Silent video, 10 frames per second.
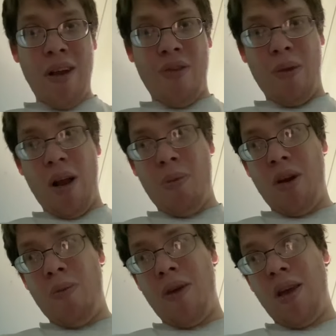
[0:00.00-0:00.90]
Doesn't mean I'm
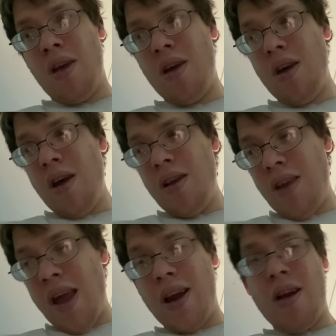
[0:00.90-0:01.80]
going to be
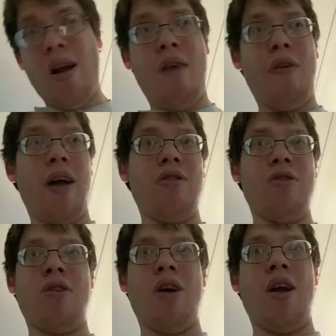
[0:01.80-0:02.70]
taking it off. I
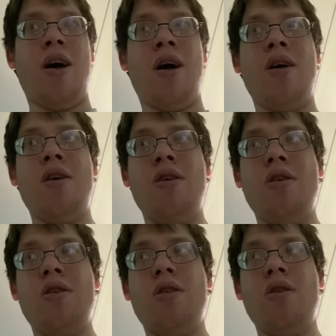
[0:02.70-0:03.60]
just got to
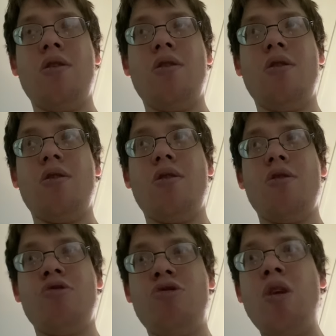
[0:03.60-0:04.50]

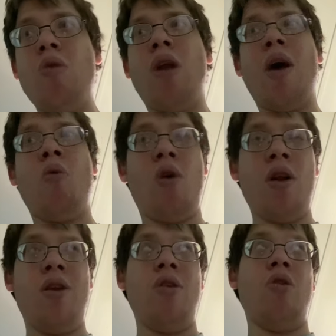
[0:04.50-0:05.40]
see what I
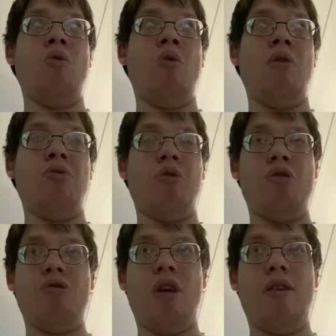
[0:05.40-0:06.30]
want to do on
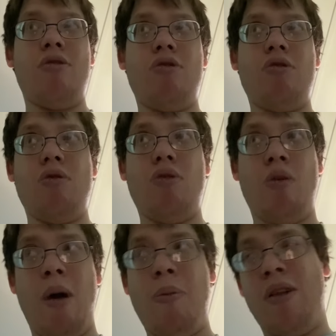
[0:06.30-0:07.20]
Thursdays. There
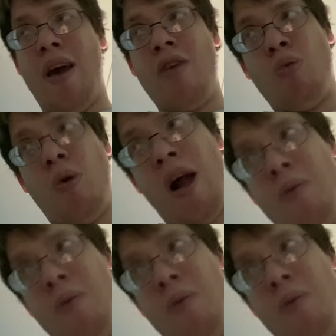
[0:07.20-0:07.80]
might be days where I